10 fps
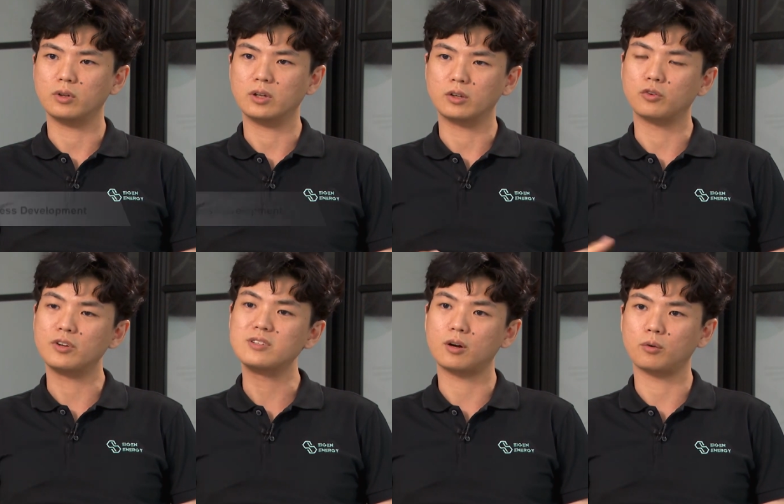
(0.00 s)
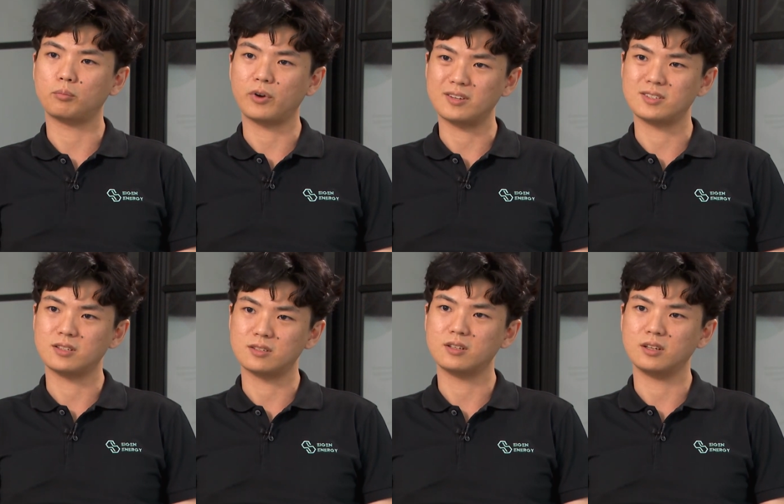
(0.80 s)
increase our
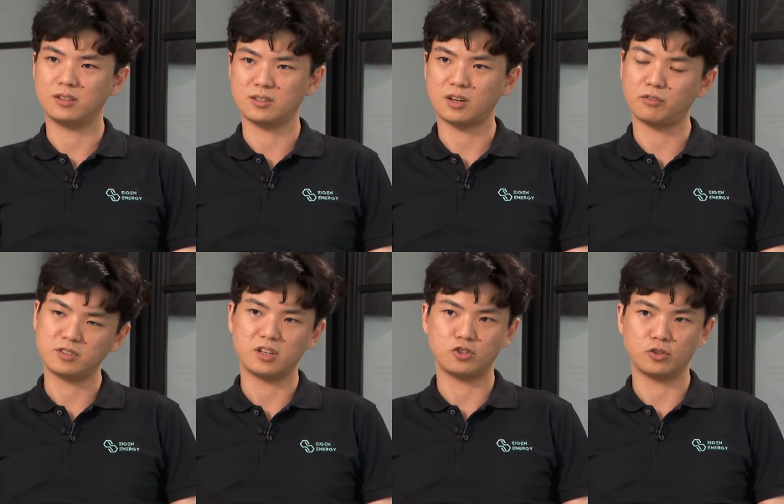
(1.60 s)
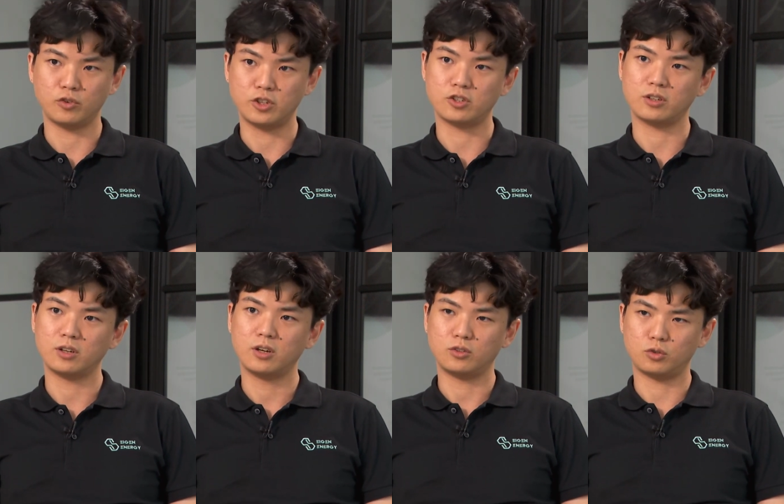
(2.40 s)
presence in the Southeast Asian region,
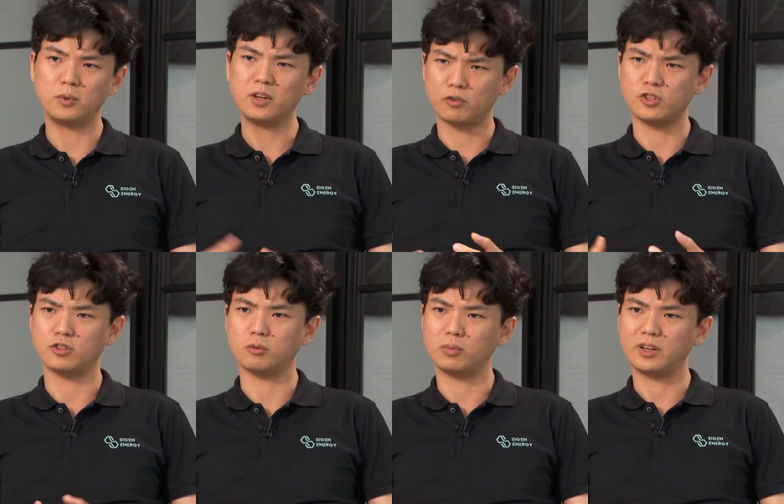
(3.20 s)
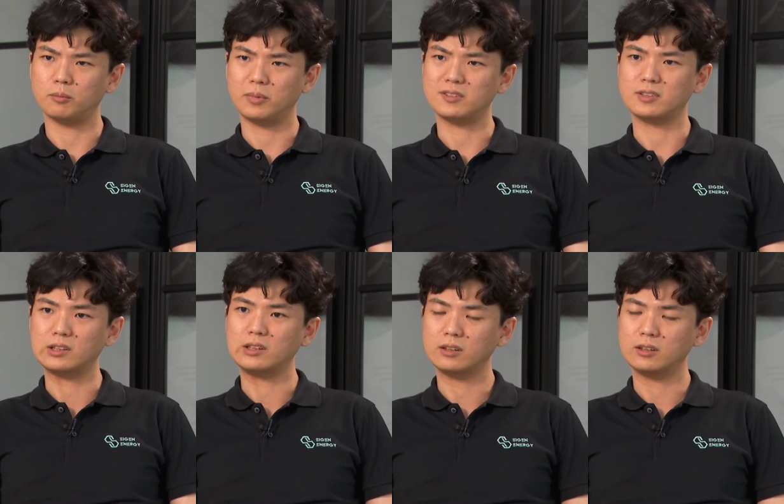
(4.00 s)
to be a regional player basically.